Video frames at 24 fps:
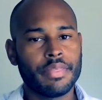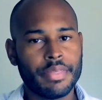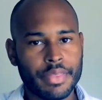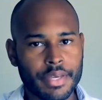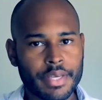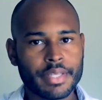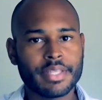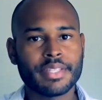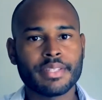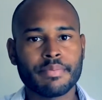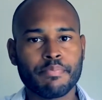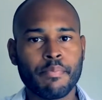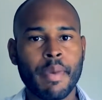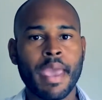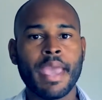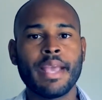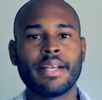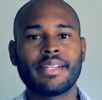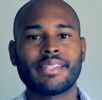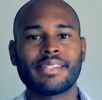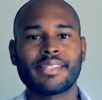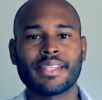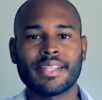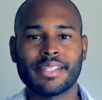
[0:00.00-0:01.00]
This
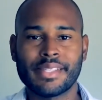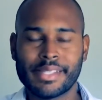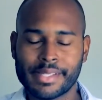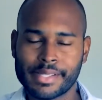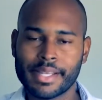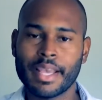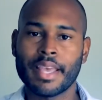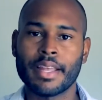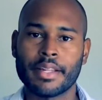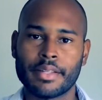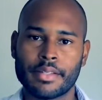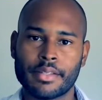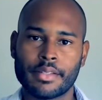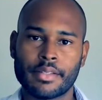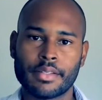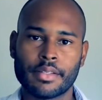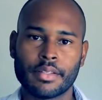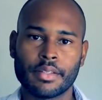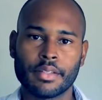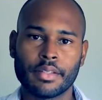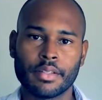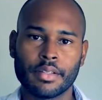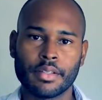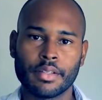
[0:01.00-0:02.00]
makes
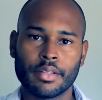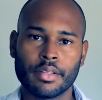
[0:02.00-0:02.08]
sense.